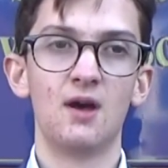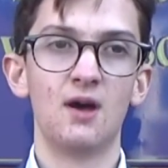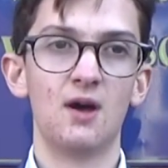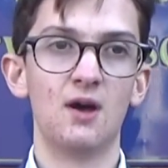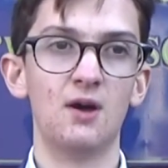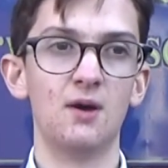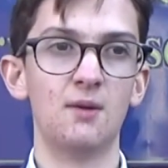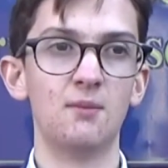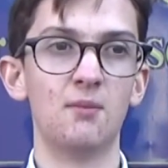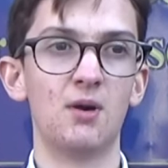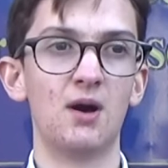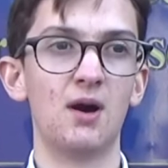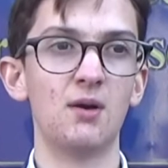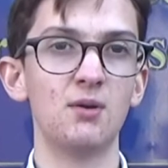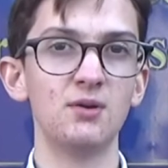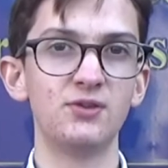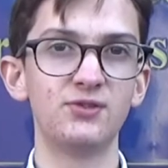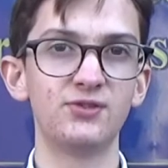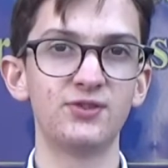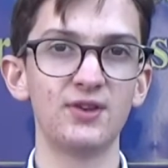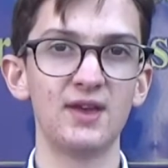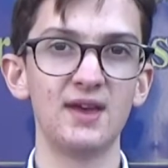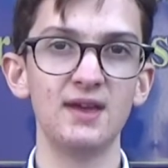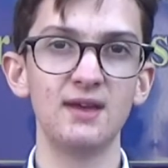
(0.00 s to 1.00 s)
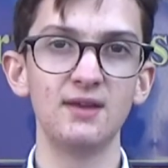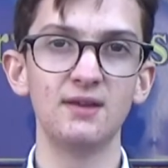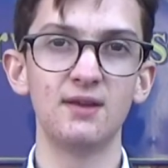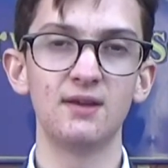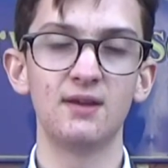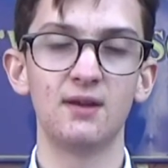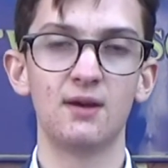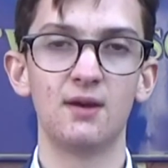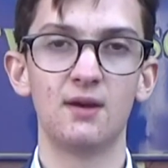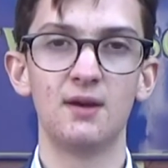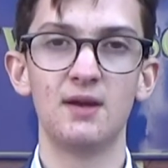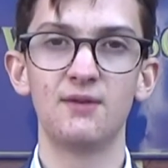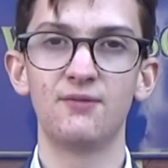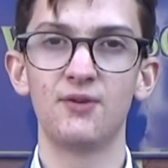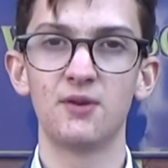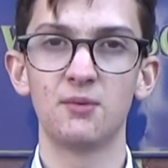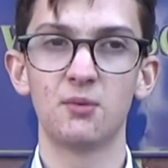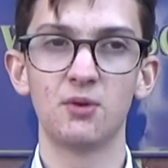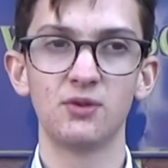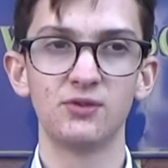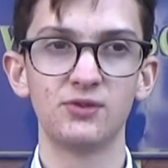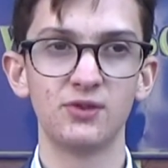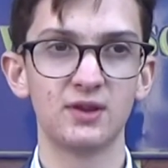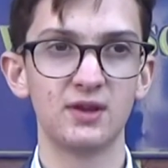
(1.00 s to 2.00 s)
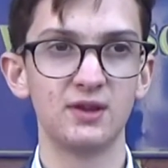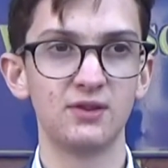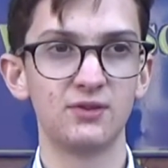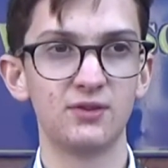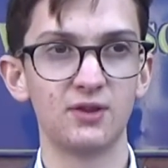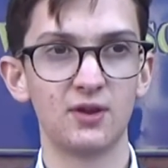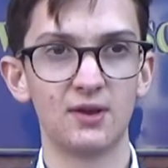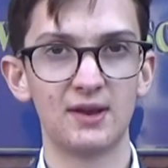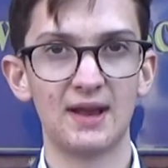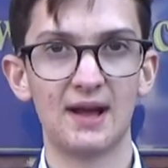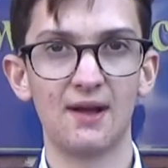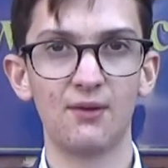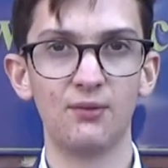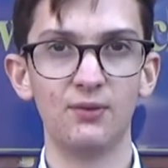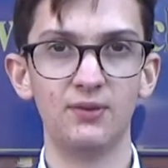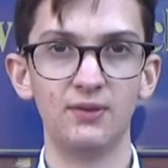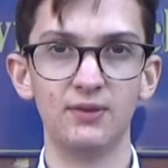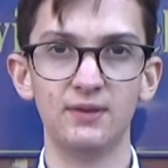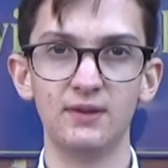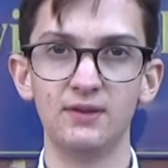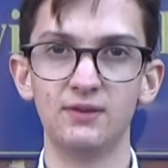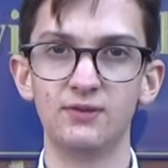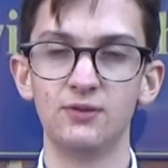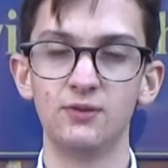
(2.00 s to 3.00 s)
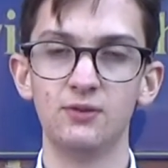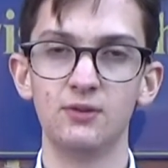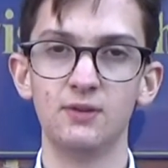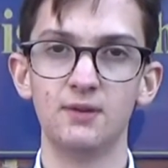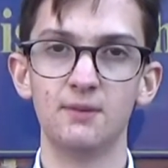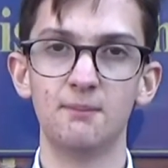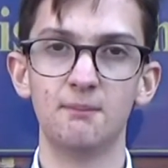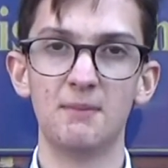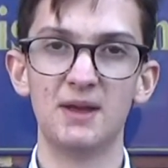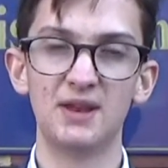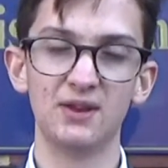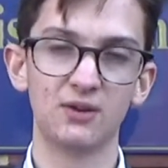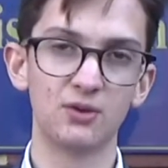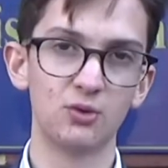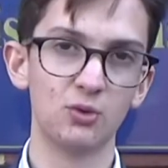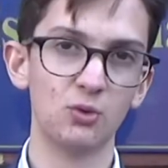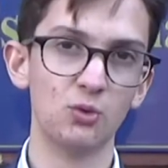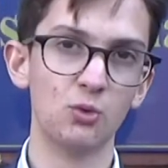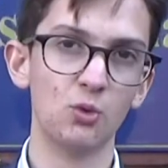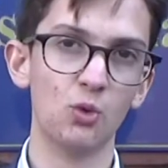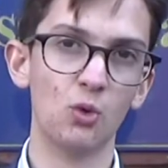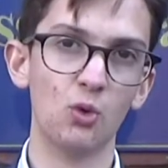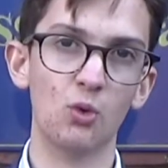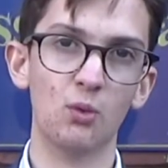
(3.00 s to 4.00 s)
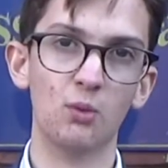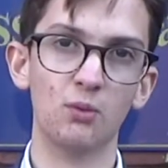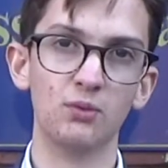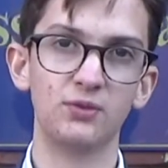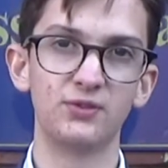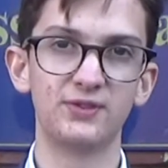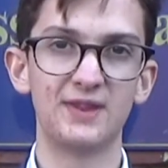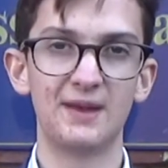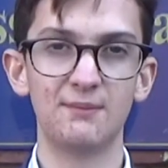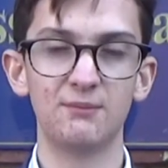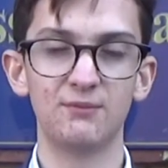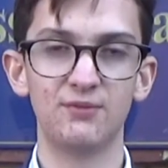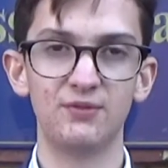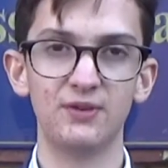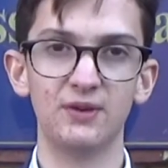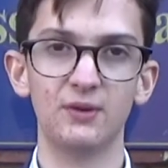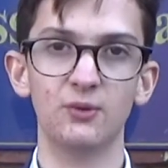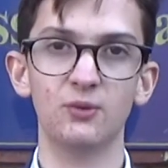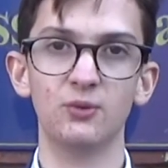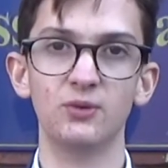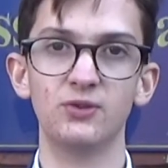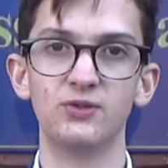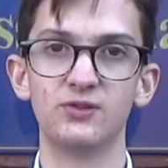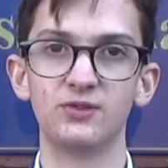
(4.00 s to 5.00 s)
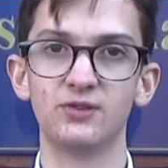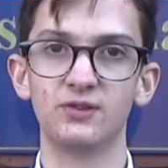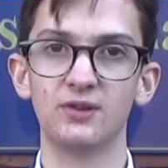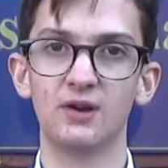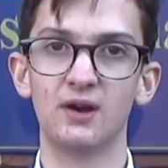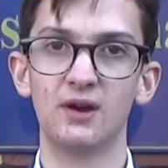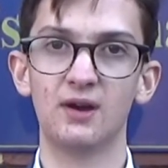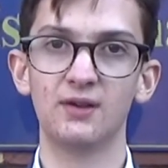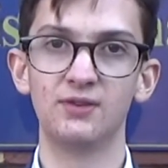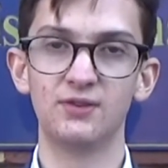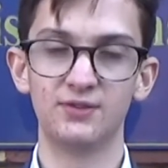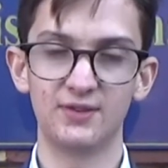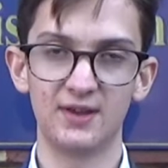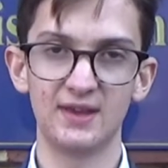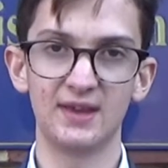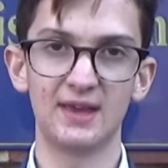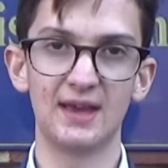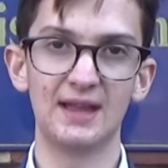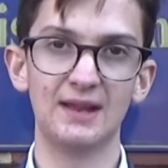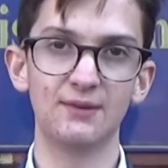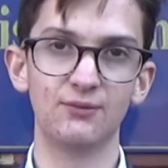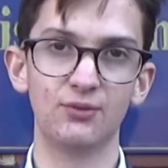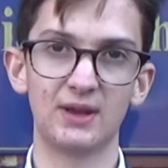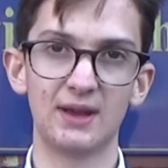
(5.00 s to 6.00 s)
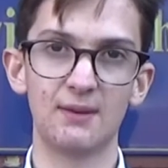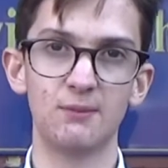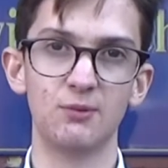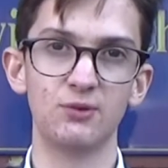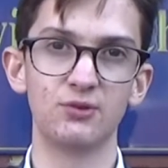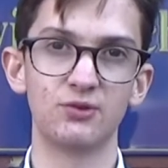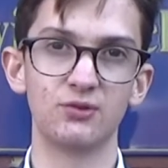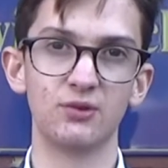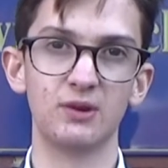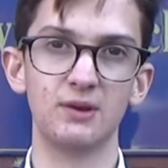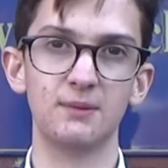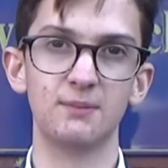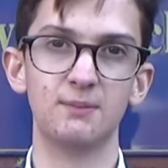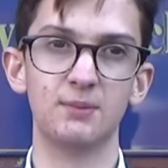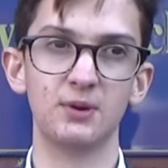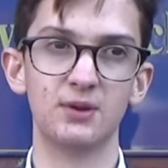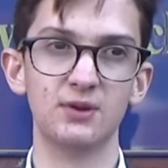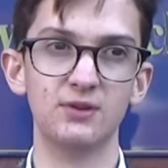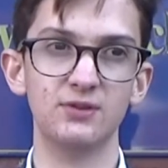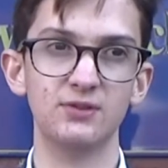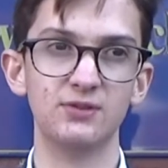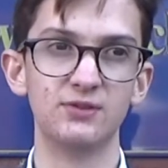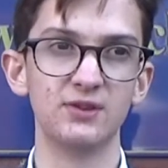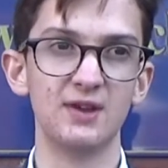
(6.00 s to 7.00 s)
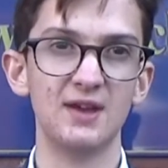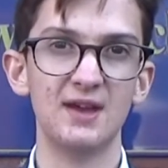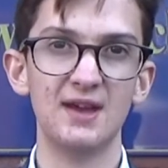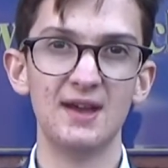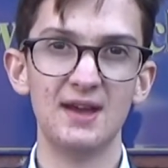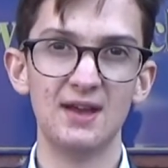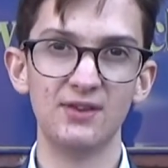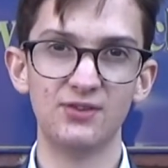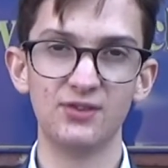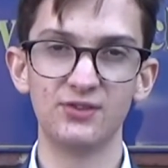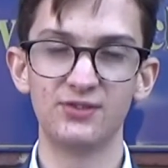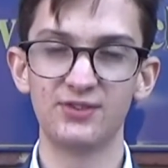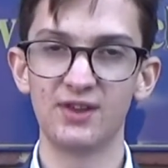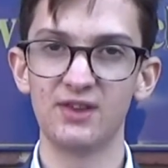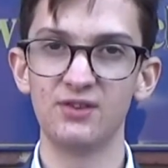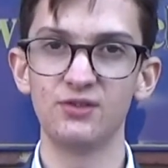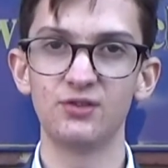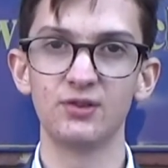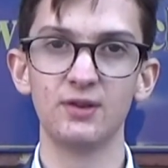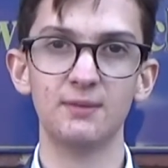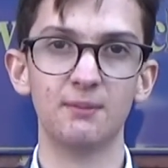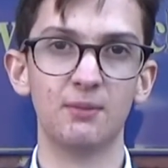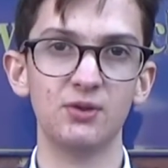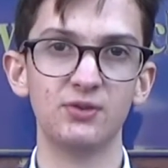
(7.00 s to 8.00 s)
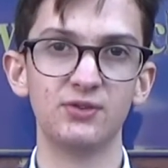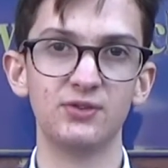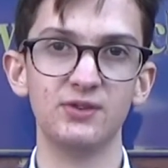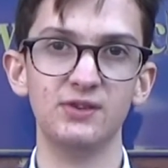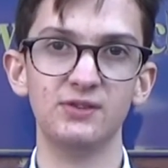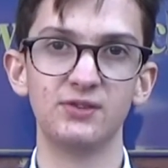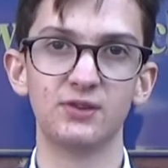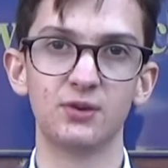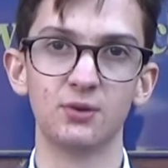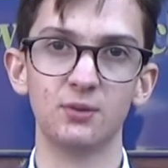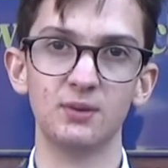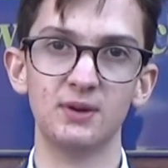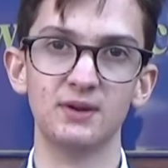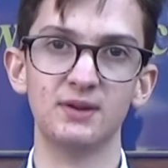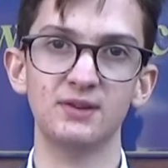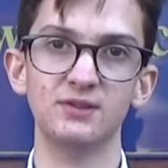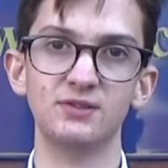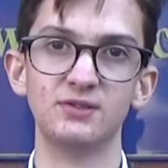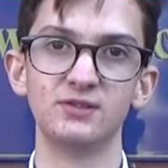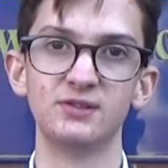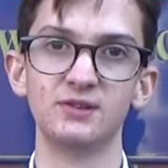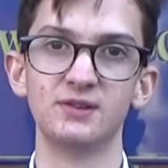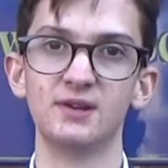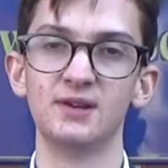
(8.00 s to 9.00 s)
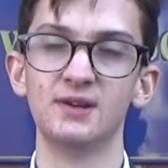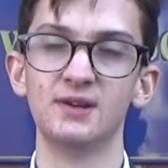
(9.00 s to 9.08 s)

I'd say if anyone's looking to go down into the medical or STEM fields to take A-level chemistry, because it's essential in most of these careers.